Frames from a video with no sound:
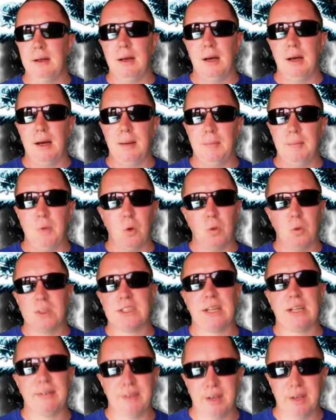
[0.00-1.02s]
all the
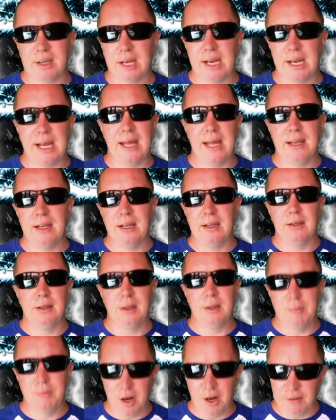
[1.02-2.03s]
stuff you're going to hear that
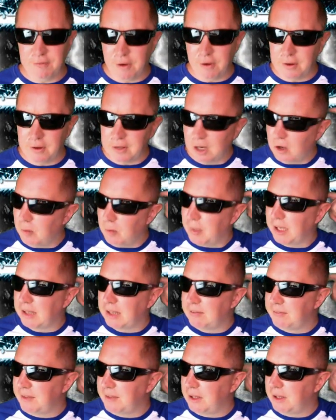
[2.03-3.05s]
you might find a little bit
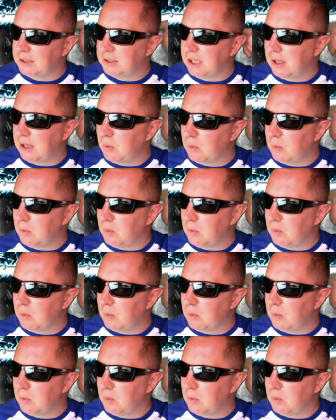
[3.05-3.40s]
confusing,